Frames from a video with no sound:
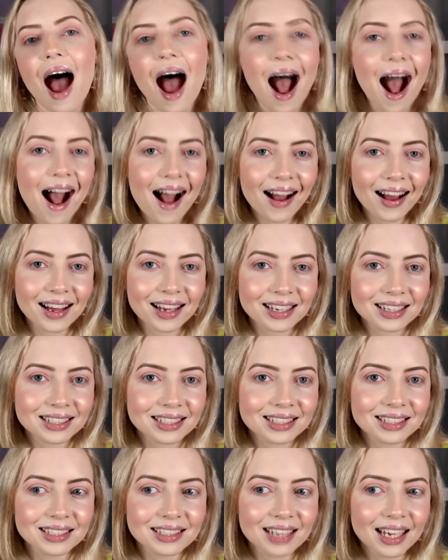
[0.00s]

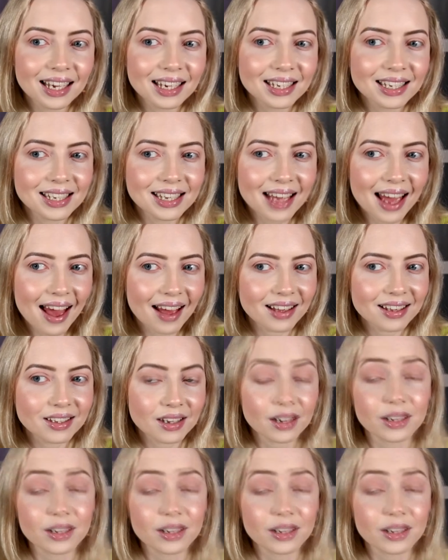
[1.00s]
And yes,